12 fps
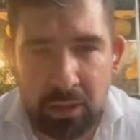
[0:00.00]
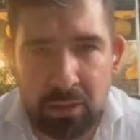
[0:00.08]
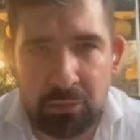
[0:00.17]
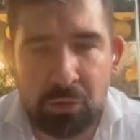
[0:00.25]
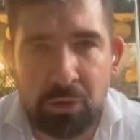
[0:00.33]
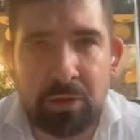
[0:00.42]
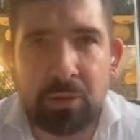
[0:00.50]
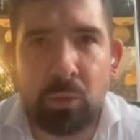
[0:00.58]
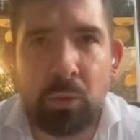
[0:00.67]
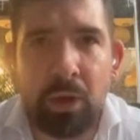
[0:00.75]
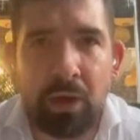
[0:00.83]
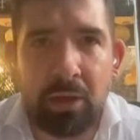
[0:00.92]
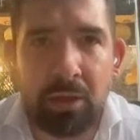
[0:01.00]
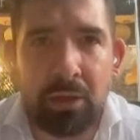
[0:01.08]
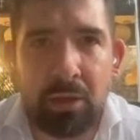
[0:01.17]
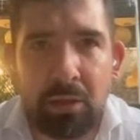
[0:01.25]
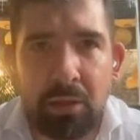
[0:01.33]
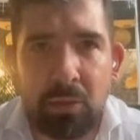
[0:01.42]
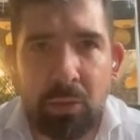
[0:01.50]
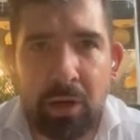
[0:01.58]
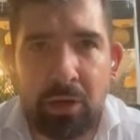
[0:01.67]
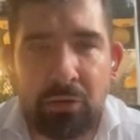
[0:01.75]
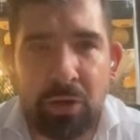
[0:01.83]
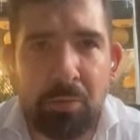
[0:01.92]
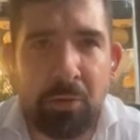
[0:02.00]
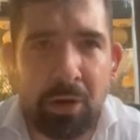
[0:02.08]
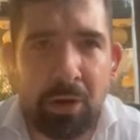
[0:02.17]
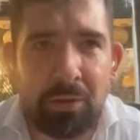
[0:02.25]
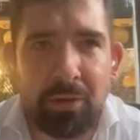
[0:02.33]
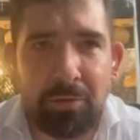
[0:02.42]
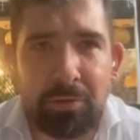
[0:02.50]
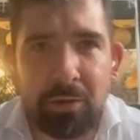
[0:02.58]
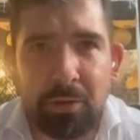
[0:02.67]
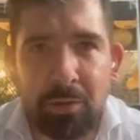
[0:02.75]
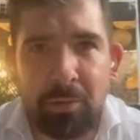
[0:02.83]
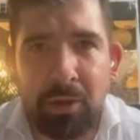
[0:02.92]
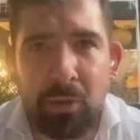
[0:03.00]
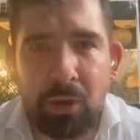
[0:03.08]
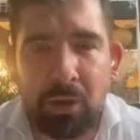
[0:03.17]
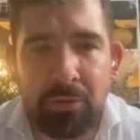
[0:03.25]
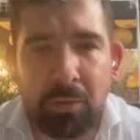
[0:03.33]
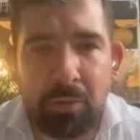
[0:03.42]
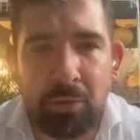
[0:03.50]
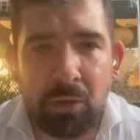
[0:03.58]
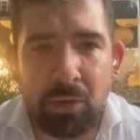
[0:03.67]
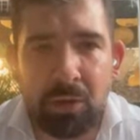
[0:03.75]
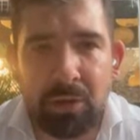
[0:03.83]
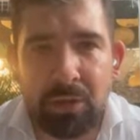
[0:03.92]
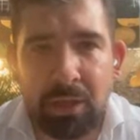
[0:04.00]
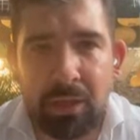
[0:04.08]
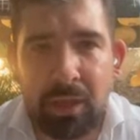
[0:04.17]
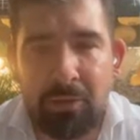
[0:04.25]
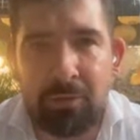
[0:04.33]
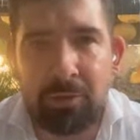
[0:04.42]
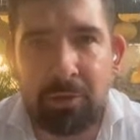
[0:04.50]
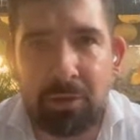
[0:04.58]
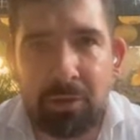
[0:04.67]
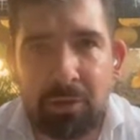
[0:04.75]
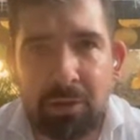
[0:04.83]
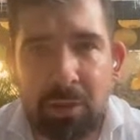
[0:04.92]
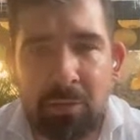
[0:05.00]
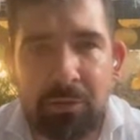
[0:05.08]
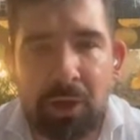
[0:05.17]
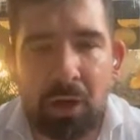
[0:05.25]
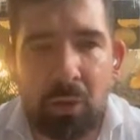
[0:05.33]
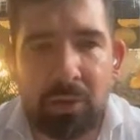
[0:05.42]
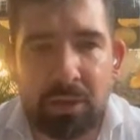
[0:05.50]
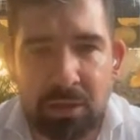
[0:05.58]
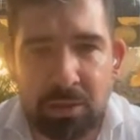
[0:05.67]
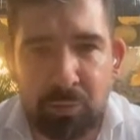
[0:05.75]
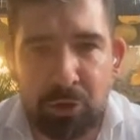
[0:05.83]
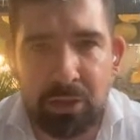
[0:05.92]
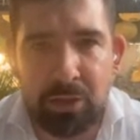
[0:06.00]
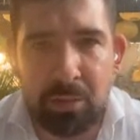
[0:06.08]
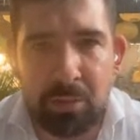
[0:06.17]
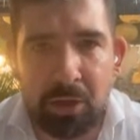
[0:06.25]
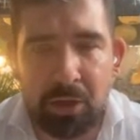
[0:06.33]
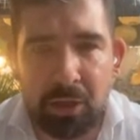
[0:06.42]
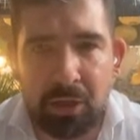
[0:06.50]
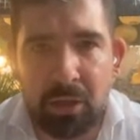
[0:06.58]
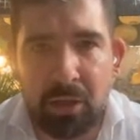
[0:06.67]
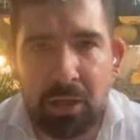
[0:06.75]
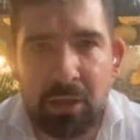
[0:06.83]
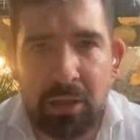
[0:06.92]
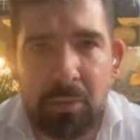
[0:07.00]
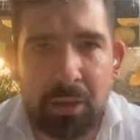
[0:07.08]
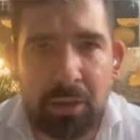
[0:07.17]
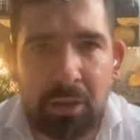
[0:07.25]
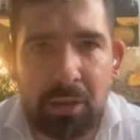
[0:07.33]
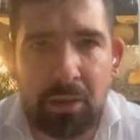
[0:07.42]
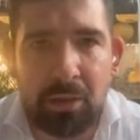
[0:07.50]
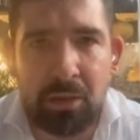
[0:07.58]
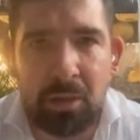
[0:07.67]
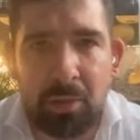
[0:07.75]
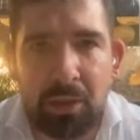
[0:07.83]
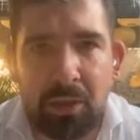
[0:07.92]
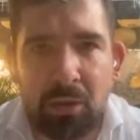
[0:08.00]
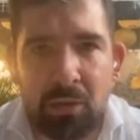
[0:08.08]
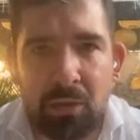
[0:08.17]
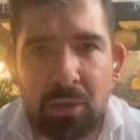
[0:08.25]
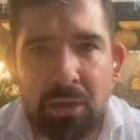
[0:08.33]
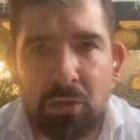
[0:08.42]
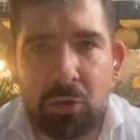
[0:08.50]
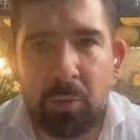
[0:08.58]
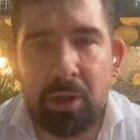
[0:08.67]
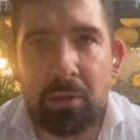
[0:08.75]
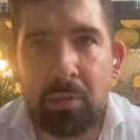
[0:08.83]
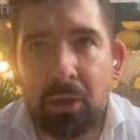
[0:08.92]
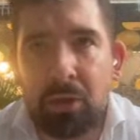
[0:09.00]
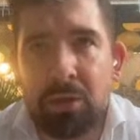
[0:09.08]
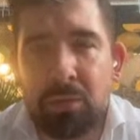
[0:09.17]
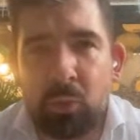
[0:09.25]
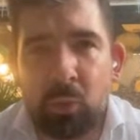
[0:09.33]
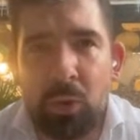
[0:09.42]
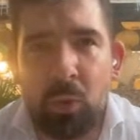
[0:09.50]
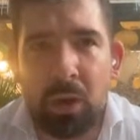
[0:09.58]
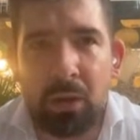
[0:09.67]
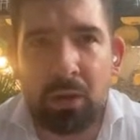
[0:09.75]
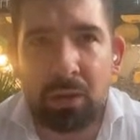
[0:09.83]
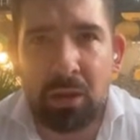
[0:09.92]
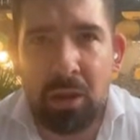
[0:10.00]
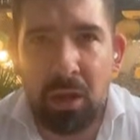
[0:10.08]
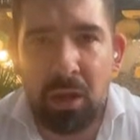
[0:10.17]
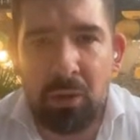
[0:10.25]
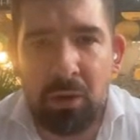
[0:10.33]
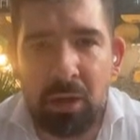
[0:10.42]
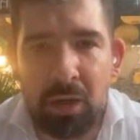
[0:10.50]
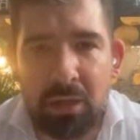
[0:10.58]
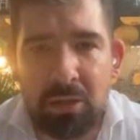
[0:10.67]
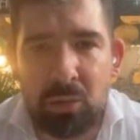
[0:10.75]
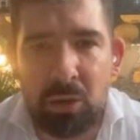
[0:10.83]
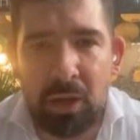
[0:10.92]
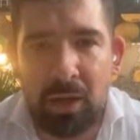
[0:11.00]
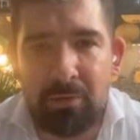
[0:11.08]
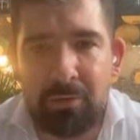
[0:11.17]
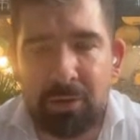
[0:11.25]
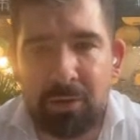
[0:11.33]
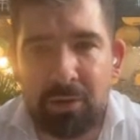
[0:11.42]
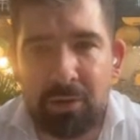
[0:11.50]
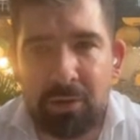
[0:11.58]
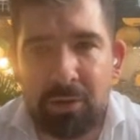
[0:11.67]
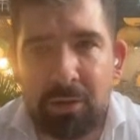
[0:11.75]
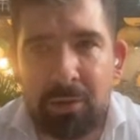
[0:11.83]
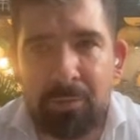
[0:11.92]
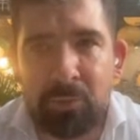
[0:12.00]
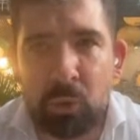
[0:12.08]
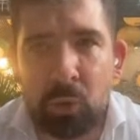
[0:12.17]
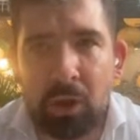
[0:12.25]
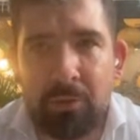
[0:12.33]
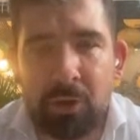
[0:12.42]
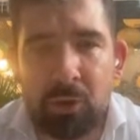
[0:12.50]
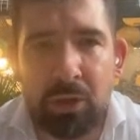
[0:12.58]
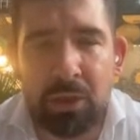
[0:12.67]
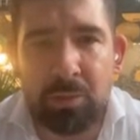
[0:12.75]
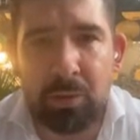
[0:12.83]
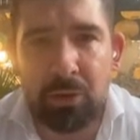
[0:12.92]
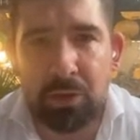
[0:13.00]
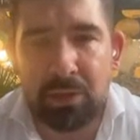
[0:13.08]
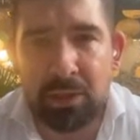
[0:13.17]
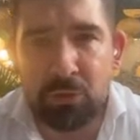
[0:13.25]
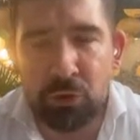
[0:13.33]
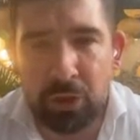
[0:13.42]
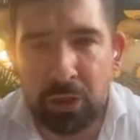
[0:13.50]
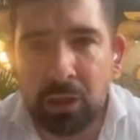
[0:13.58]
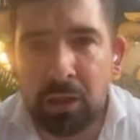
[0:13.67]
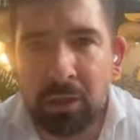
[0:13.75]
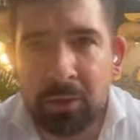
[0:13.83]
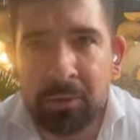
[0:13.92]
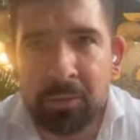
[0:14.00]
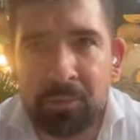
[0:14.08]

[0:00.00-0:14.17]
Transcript: Yes, of course, we are actually proud of being one of the brokers that have some of the lowest spreads in the market, depending on the instrument, because we want our clients to have a good experience in trading.